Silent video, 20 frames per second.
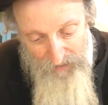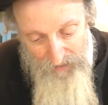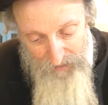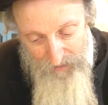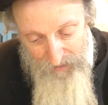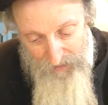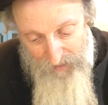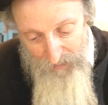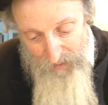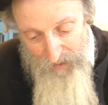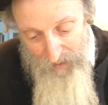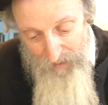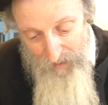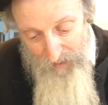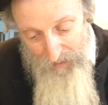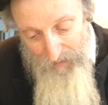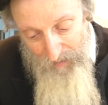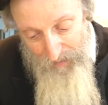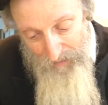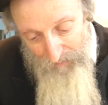Like this is
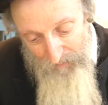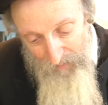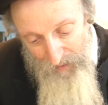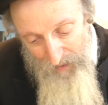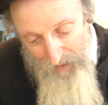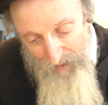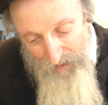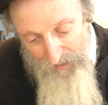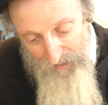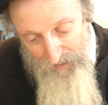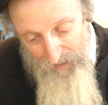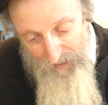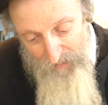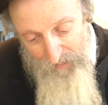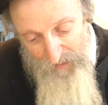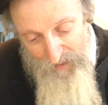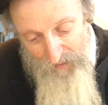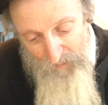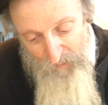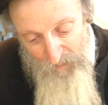
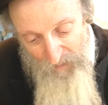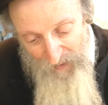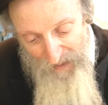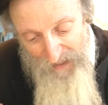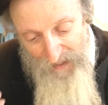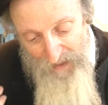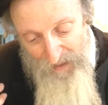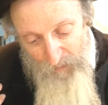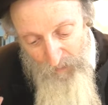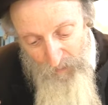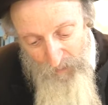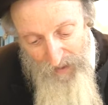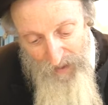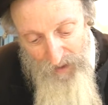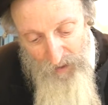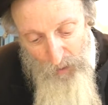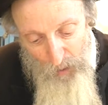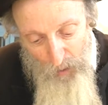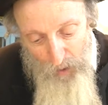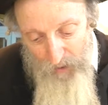that's in Veni
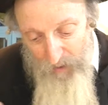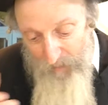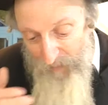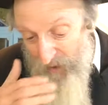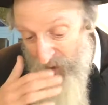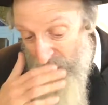Lefonechel Oilam.